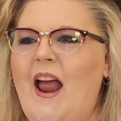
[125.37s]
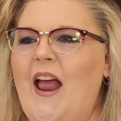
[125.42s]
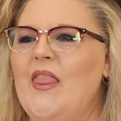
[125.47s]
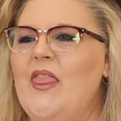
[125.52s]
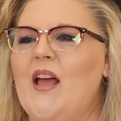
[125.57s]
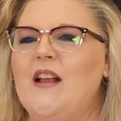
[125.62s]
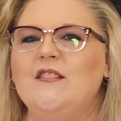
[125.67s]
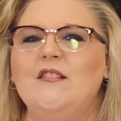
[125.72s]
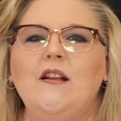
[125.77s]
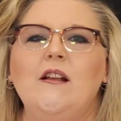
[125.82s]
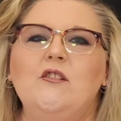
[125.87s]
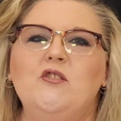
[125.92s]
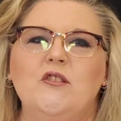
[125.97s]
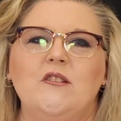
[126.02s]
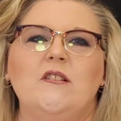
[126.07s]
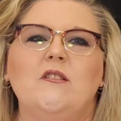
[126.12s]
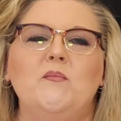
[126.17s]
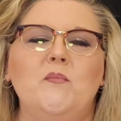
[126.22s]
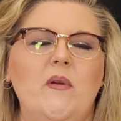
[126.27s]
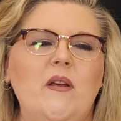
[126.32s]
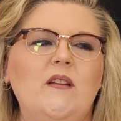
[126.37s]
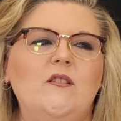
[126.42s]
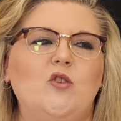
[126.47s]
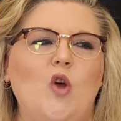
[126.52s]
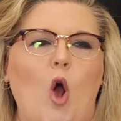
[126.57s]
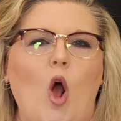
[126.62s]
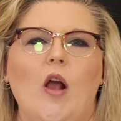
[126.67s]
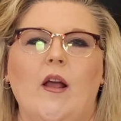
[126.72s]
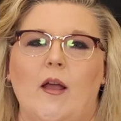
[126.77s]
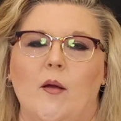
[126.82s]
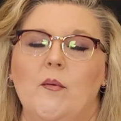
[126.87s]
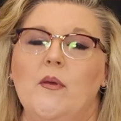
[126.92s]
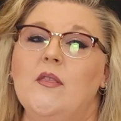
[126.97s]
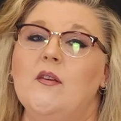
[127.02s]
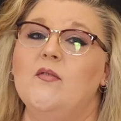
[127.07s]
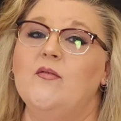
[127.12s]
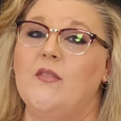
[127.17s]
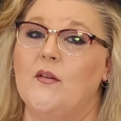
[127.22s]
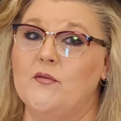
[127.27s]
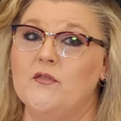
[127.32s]
And that's not just me talking. I mean,
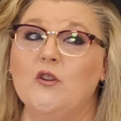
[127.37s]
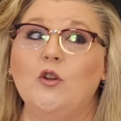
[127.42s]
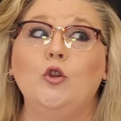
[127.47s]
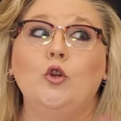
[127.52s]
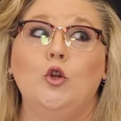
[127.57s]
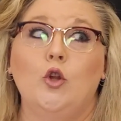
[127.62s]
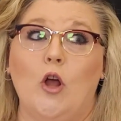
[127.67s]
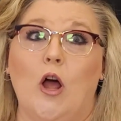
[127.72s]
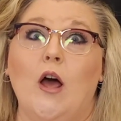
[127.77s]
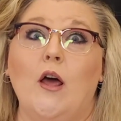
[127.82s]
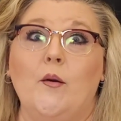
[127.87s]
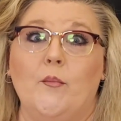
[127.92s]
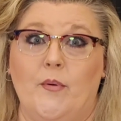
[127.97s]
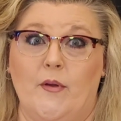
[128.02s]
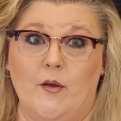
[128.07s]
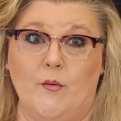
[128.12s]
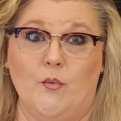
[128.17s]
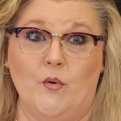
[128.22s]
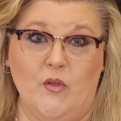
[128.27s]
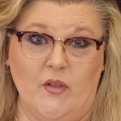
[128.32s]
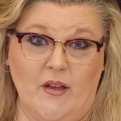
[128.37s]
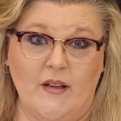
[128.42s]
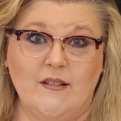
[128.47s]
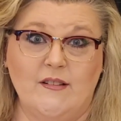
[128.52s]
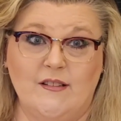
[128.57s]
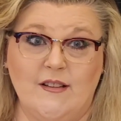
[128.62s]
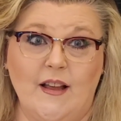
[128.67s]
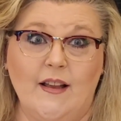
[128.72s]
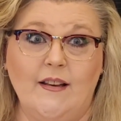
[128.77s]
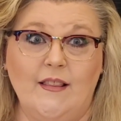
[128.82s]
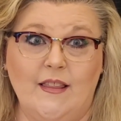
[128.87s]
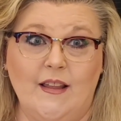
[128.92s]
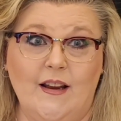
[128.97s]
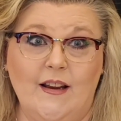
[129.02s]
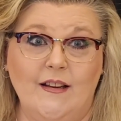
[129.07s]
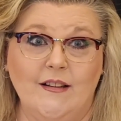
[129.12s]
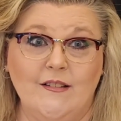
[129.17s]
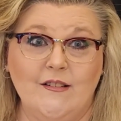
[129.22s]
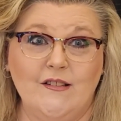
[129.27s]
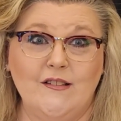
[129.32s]
there was a lot of people that said
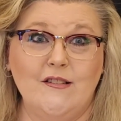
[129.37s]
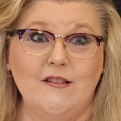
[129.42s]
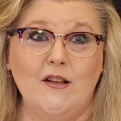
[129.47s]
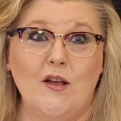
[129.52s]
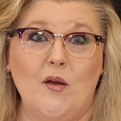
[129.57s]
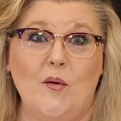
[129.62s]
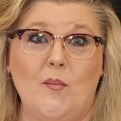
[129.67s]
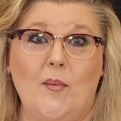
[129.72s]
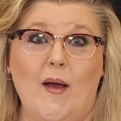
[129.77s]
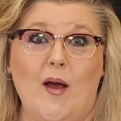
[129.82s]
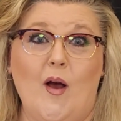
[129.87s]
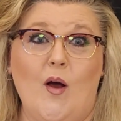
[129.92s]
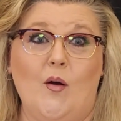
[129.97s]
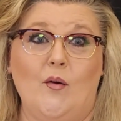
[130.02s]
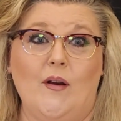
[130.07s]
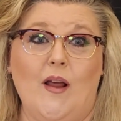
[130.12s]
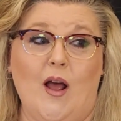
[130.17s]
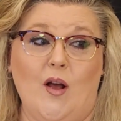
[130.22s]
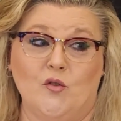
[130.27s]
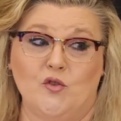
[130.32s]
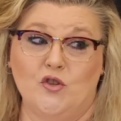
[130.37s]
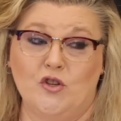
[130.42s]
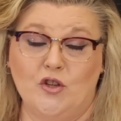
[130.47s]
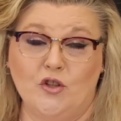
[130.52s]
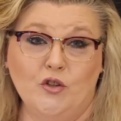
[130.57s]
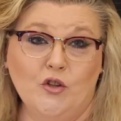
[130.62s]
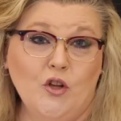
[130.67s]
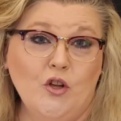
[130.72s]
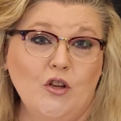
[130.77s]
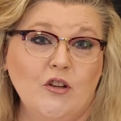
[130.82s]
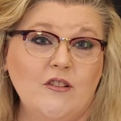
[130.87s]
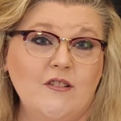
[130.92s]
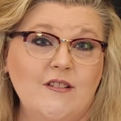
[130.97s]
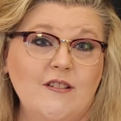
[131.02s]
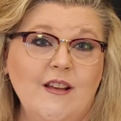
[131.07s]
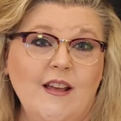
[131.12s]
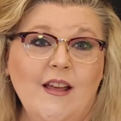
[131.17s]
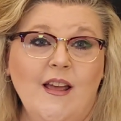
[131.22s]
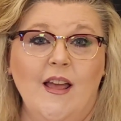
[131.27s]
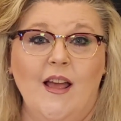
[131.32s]
things about how she
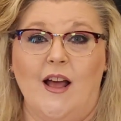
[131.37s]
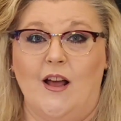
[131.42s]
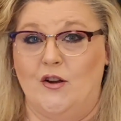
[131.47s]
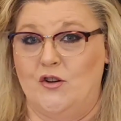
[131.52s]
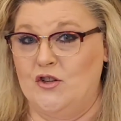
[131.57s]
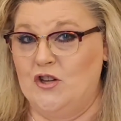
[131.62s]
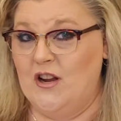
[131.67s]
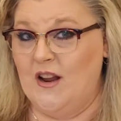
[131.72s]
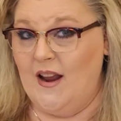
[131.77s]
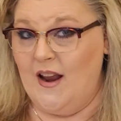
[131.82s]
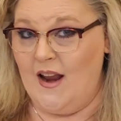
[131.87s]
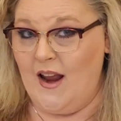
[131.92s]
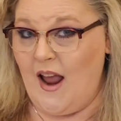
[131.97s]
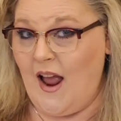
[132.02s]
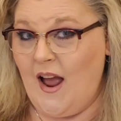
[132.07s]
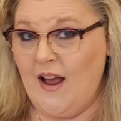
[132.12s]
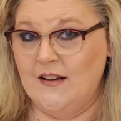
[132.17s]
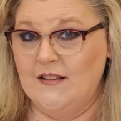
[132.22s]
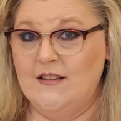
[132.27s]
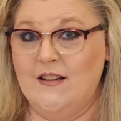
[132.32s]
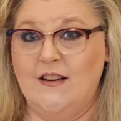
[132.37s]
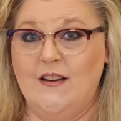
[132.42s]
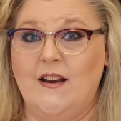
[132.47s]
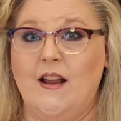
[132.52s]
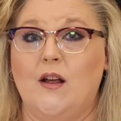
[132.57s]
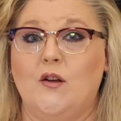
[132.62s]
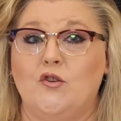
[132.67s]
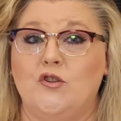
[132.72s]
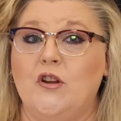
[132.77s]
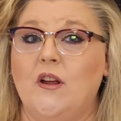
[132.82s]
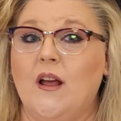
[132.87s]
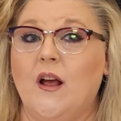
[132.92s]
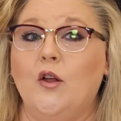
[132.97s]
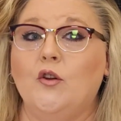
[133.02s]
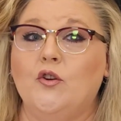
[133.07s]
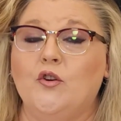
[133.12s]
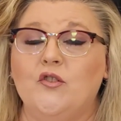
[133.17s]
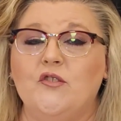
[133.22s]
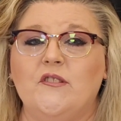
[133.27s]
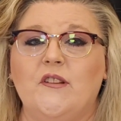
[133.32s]
looked, how she acted, how she
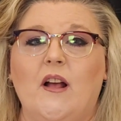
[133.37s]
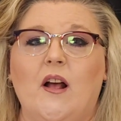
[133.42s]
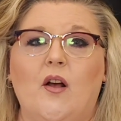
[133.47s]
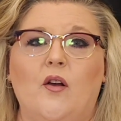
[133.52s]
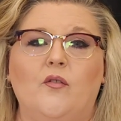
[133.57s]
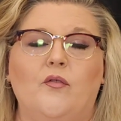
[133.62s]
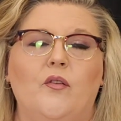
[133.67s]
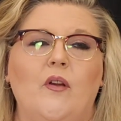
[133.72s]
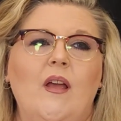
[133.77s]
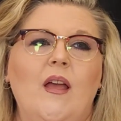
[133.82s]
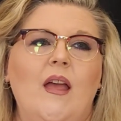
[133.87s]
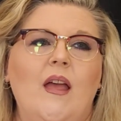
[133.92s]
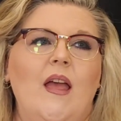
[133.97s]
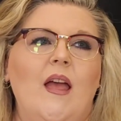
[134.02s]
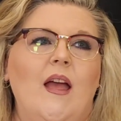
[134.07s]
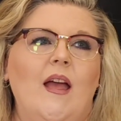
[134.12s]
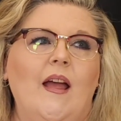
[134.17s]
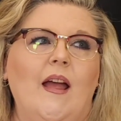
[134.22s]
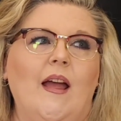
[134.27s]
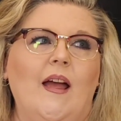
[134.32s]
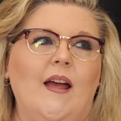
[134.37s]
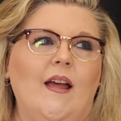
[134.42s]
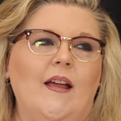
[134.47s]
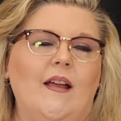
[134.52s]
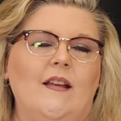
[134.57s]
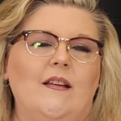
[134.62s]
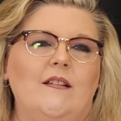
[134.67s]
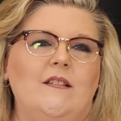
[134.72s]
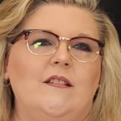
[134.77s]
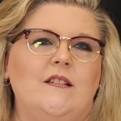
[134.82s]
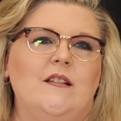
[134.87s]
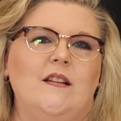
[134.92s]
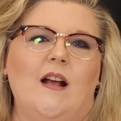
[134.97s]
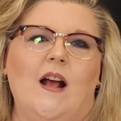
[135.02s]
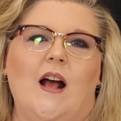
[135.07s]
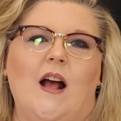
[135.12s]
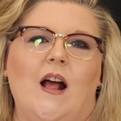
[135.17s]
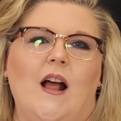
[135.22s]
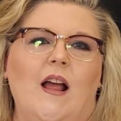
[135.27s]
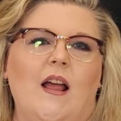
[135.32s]
held herself, and
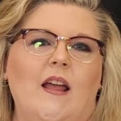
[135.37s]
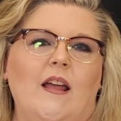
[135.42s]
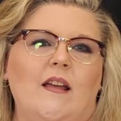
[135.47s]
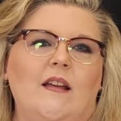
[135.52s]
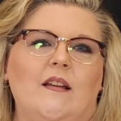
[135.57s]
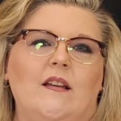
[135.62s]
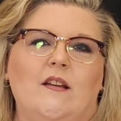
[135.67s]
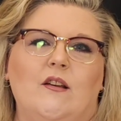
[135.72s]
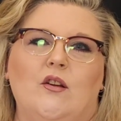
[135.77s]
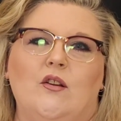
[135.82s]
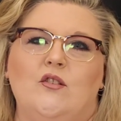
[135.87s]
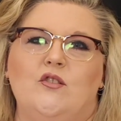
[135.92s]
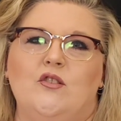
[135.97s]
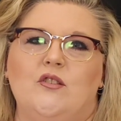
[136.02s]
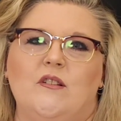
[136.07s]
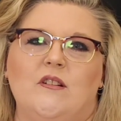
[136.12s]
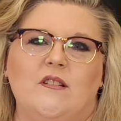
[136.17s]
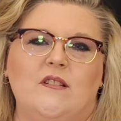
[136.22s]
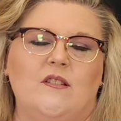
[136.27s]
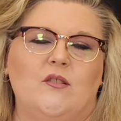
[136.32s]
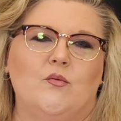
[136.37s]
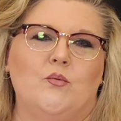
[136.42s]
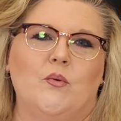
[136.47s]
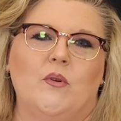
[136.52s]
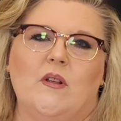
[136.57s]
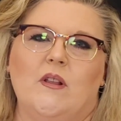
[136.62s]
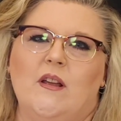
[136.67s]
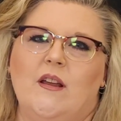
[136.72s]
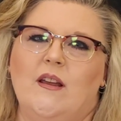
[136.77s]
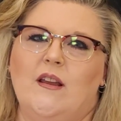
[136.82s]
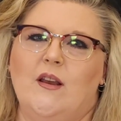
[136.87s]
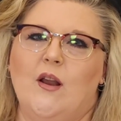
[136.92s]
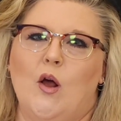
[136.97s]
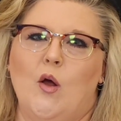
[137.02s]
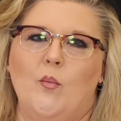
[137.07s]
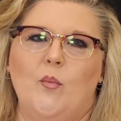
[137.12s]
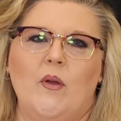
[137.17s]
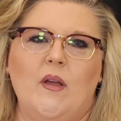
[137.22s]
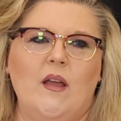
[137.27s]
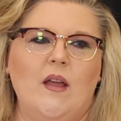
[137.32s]
I could just really
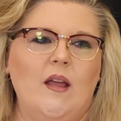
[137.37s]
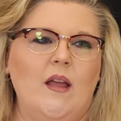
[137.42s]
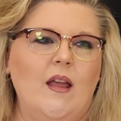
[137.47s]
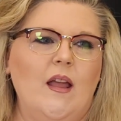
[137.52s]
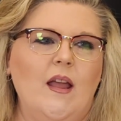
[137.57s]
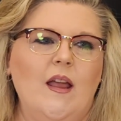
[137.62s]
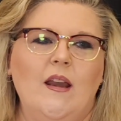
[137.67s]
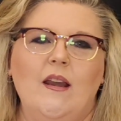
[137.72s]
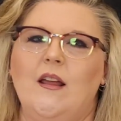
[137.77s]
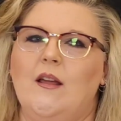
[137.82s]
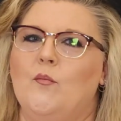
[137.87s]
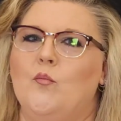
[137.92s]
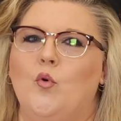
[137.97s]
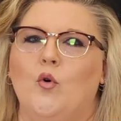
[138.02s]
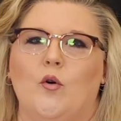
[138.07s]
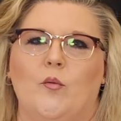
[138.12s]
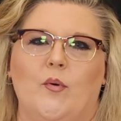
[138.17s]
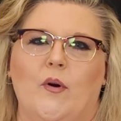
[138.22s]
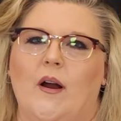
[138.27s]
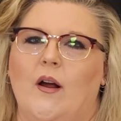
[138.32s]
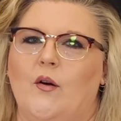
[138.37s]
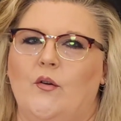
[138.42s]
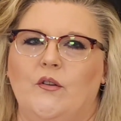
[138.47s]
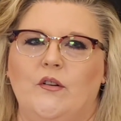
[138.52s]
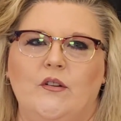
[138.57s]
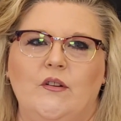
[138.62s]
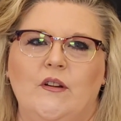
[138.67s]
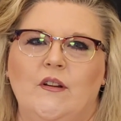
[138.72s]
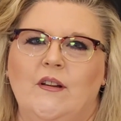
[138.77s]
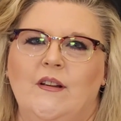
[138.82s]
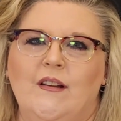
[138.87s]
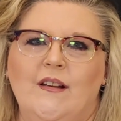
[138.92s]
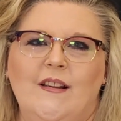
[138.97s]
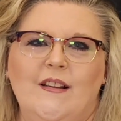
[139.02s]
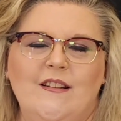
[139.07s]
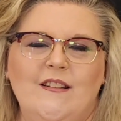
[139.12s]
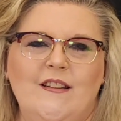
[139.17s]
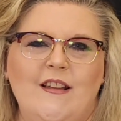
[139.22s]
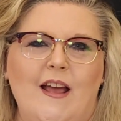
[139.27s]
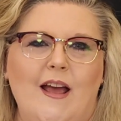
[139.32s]
not be any more proud
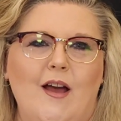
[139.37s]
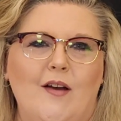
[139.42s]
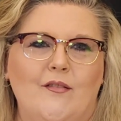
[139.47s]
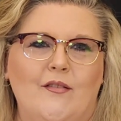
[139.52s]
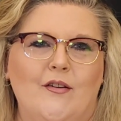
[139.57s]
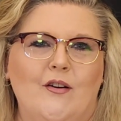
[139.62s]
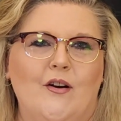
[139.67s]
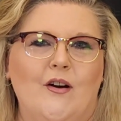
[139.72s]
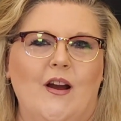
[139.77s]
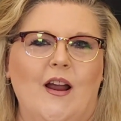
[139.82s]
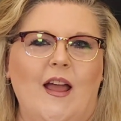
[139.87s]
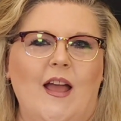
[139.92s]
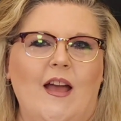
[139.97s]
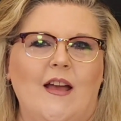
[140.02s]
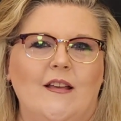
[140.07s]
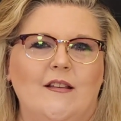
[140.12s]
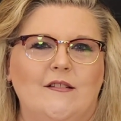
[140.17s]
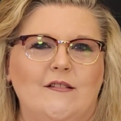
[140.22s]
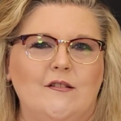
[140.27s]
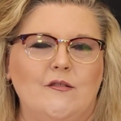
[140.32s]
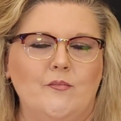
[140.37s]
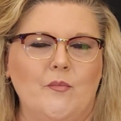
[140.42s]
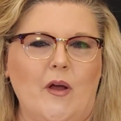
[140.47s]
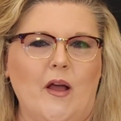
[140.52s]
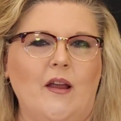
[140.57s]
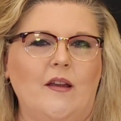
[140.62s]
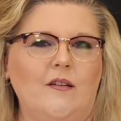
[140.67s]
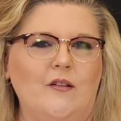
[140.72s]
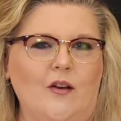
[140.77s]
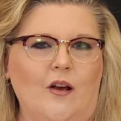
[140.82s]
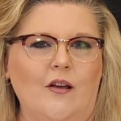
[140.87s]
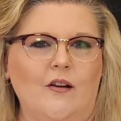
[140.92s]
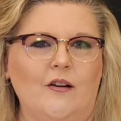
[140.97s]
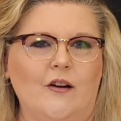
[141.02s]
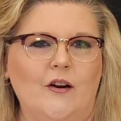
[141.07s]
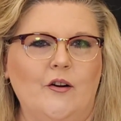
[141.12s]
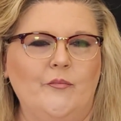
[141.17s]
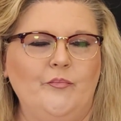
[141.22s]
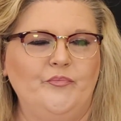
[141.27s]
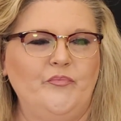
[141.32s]
to have her as my
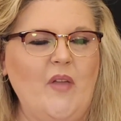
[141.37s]
daughter.